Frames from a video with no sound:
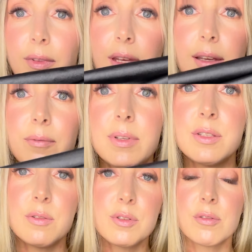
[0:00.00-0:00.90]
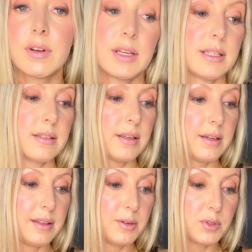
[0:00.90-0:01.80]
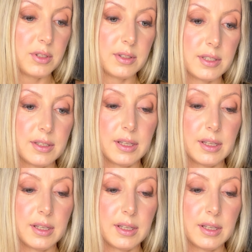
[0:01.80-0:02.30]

yeah it's also nice uh, there isn't